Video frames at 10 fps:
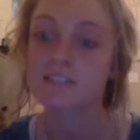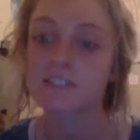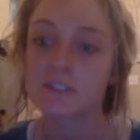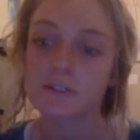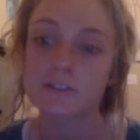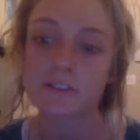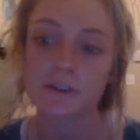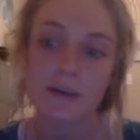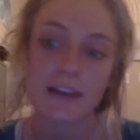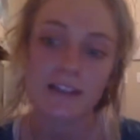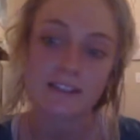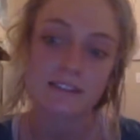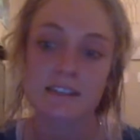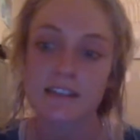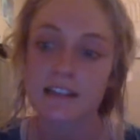due to its
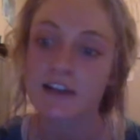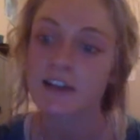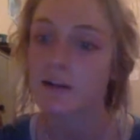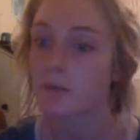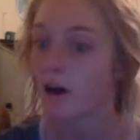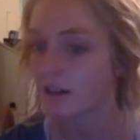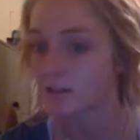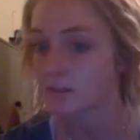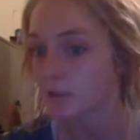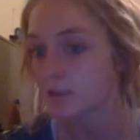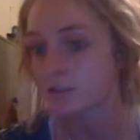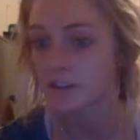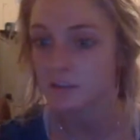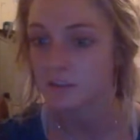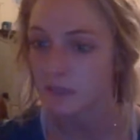near impossible
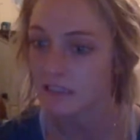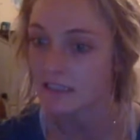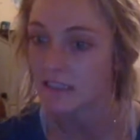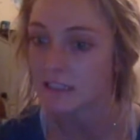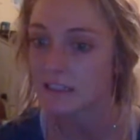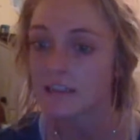traceability,